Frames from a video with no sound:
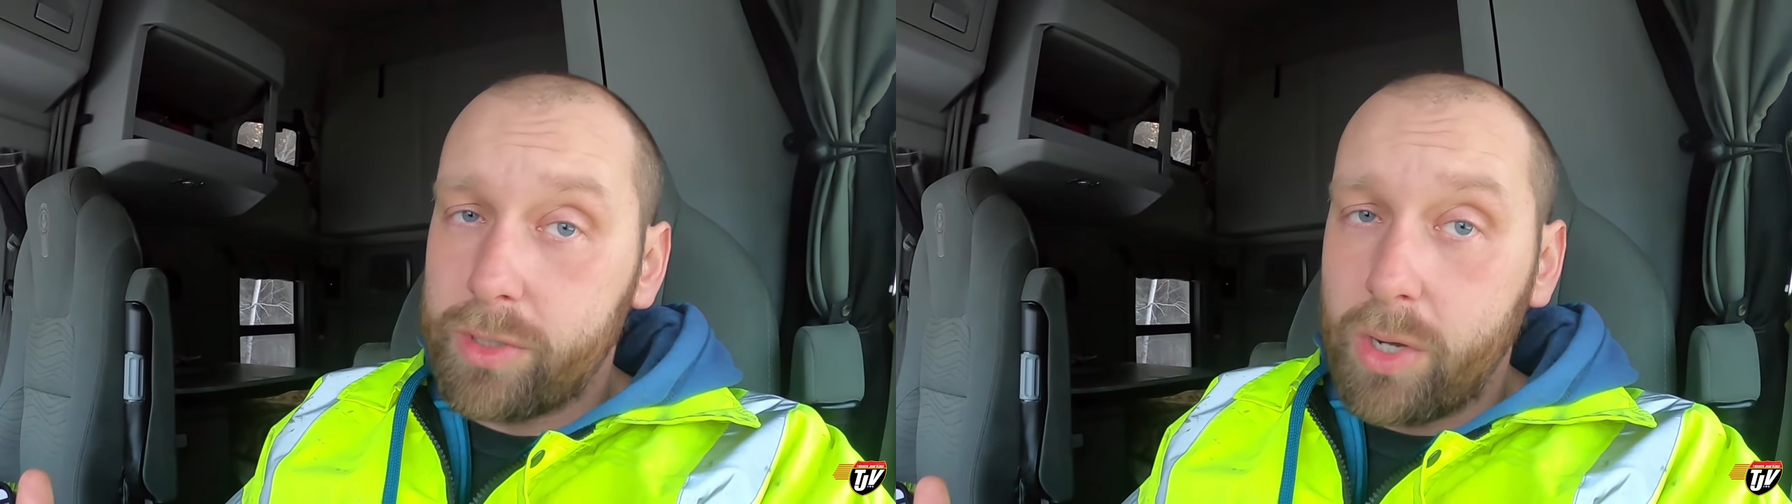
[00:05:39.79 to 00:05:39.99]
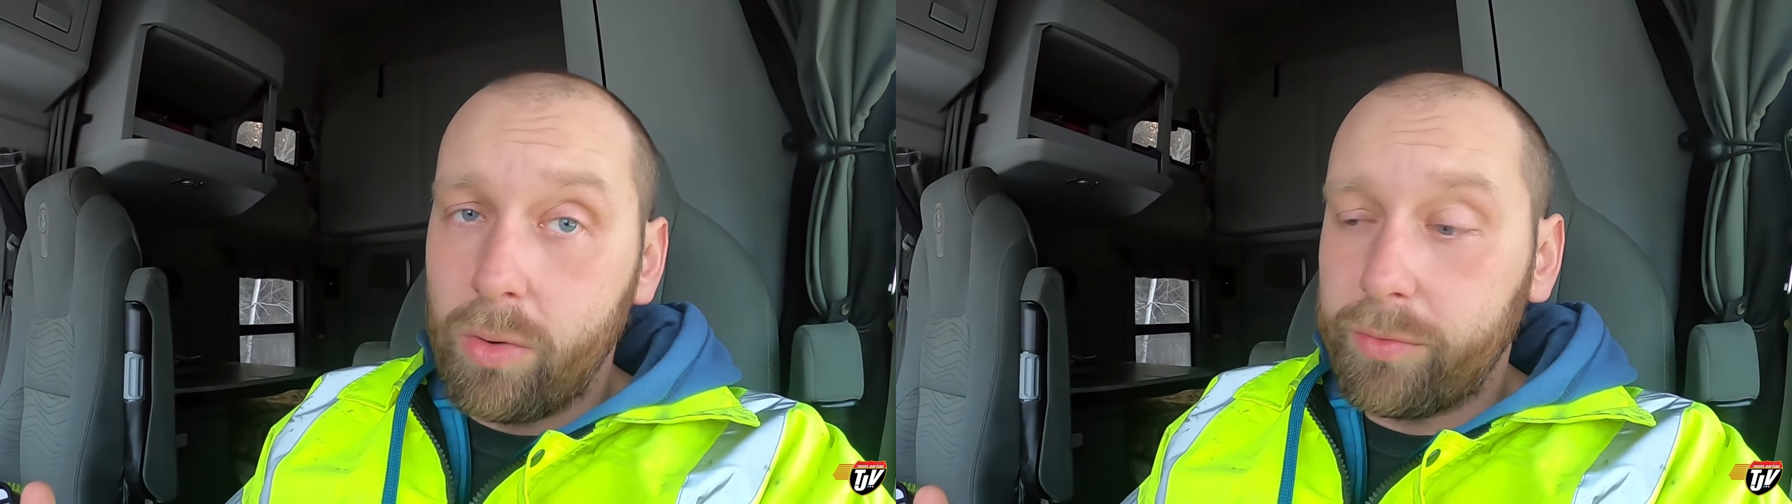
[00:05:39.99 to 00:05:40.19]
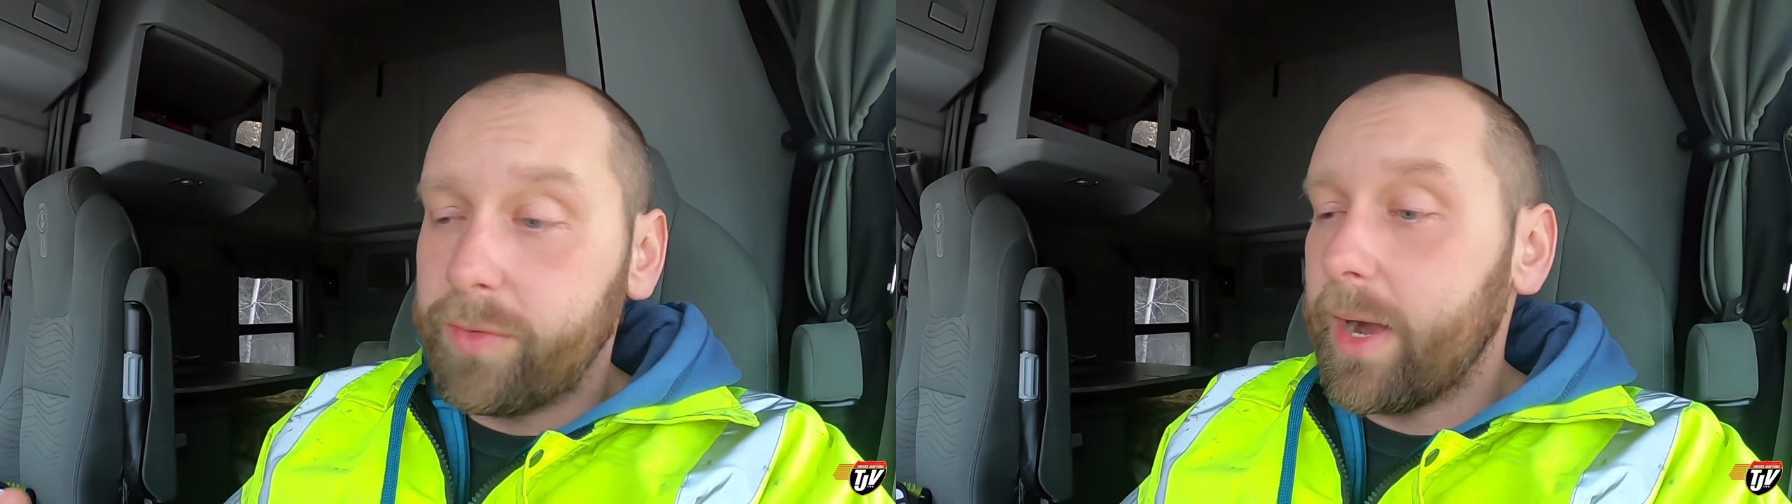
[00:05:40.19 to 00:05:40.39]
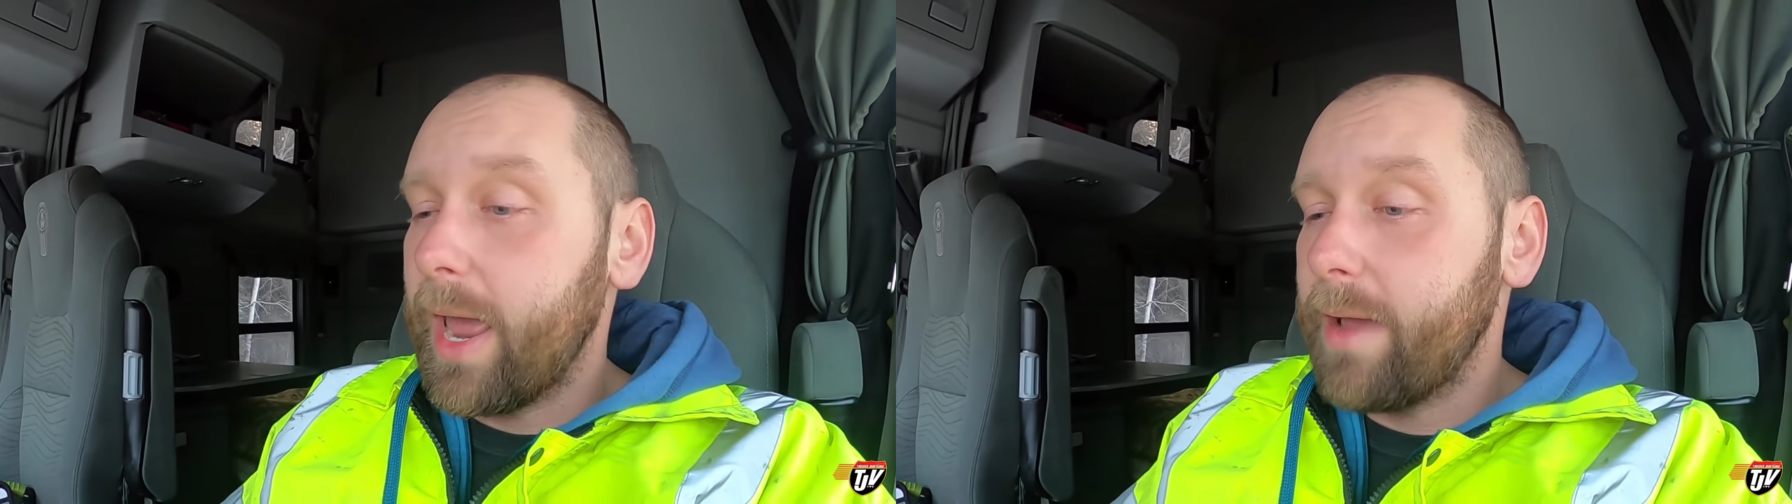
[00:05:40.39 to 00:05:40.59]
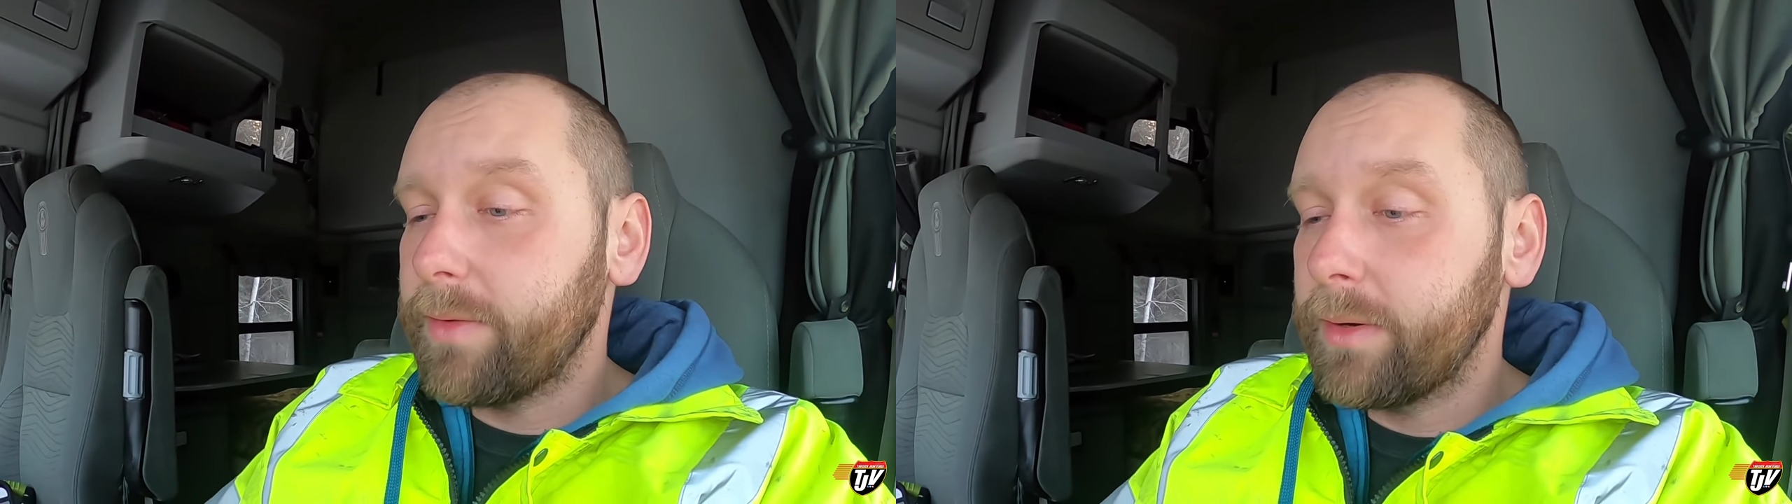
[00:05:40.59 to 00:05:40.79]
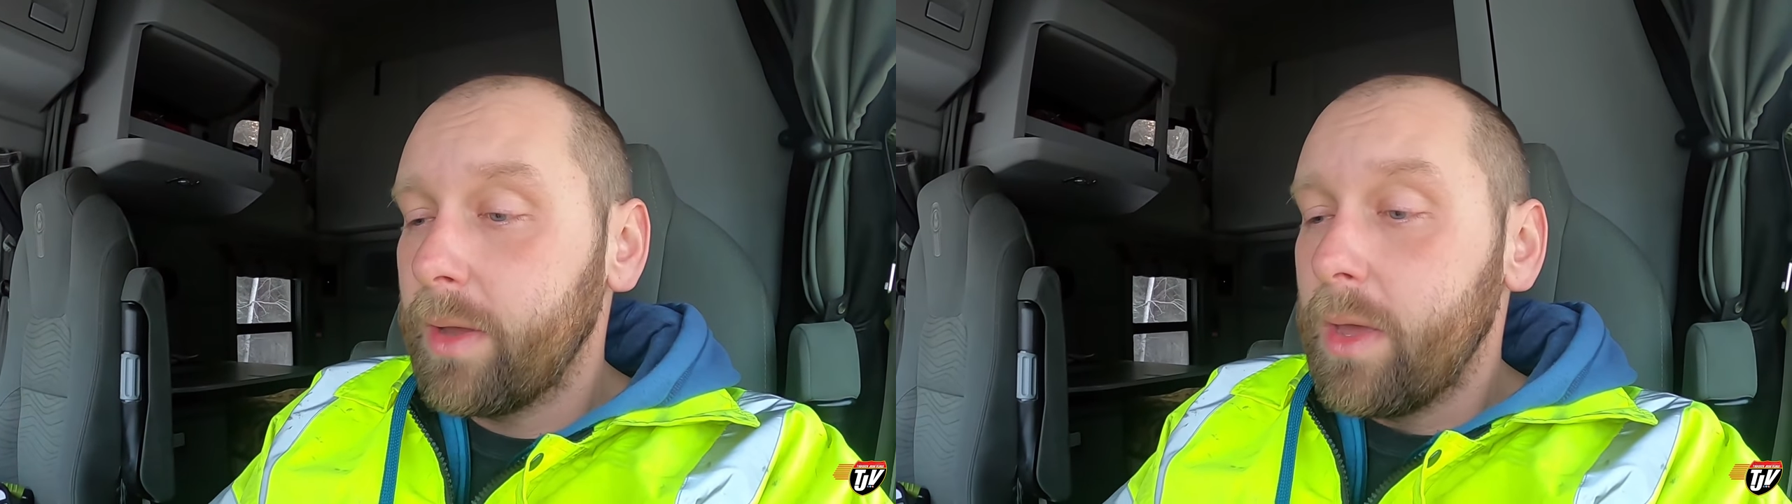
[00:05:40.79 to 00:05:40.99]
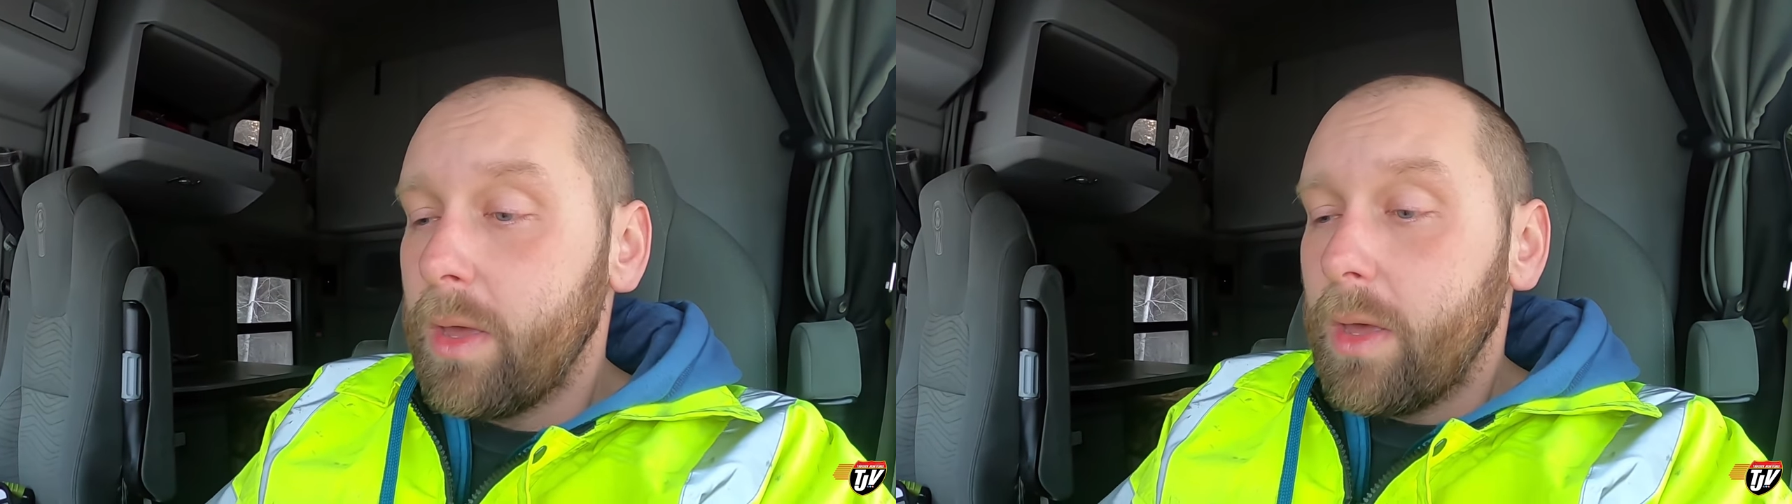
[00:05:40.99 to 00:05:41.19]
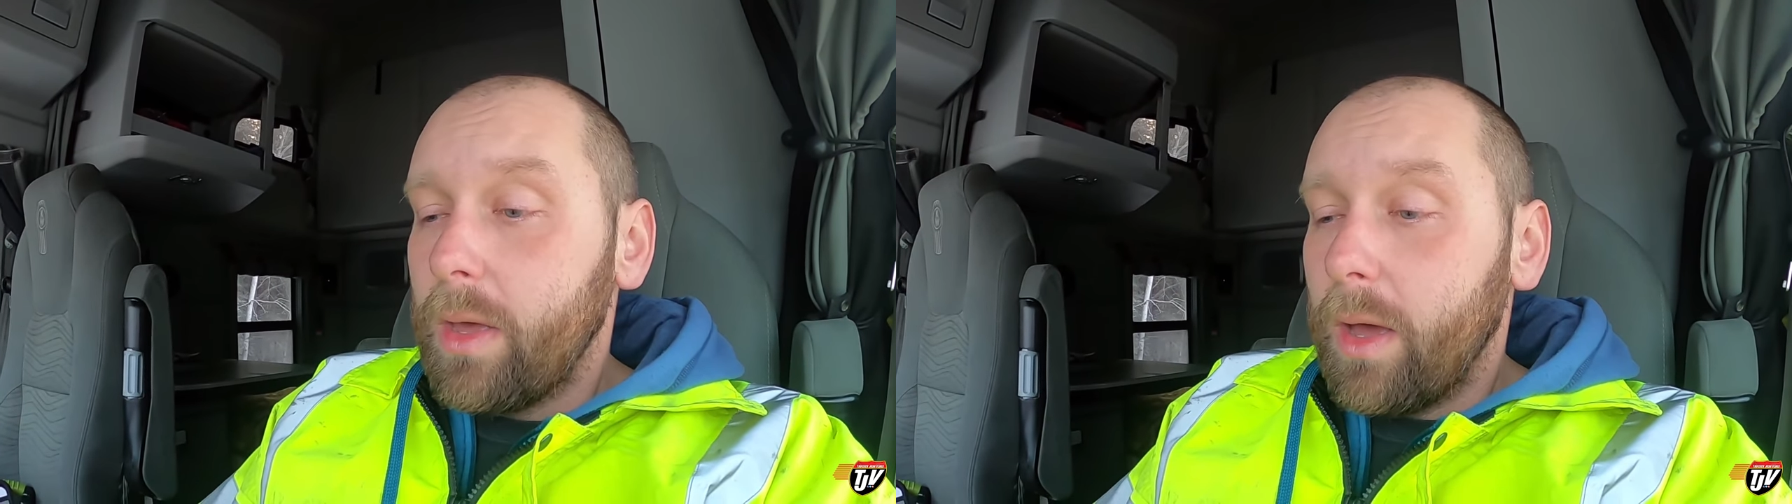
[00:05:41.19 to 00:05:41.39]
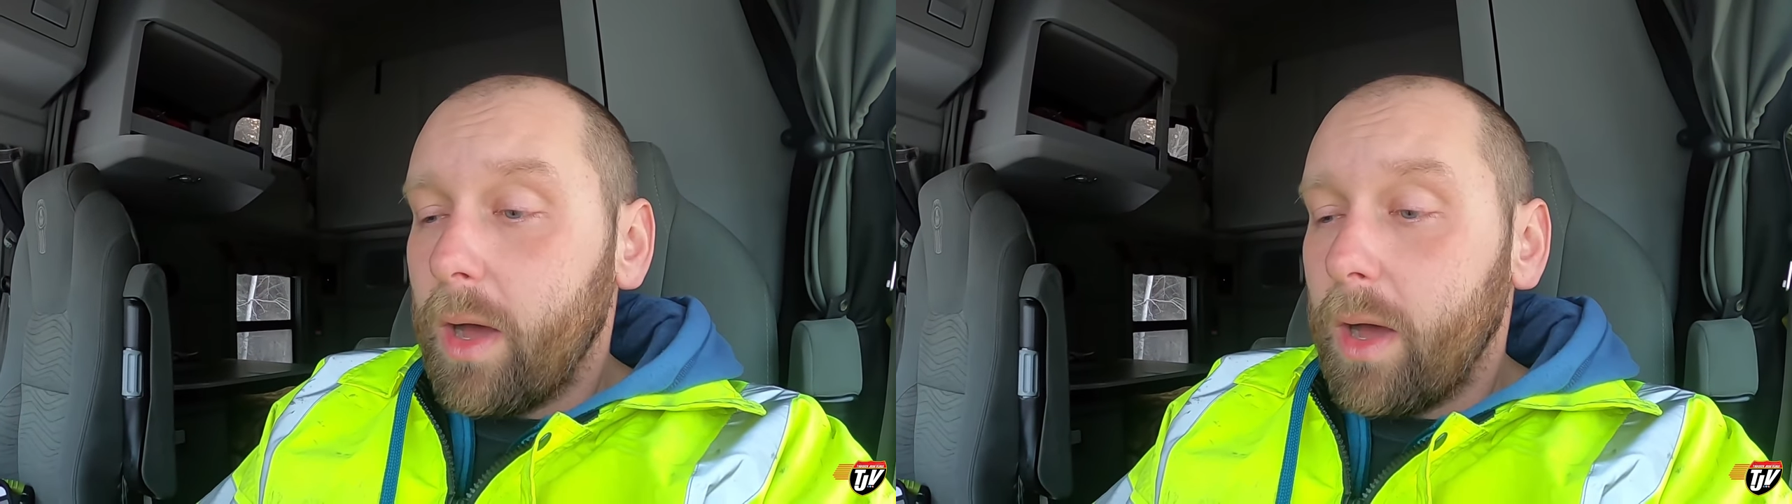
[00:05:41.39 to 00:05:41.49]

to go through that I haven't.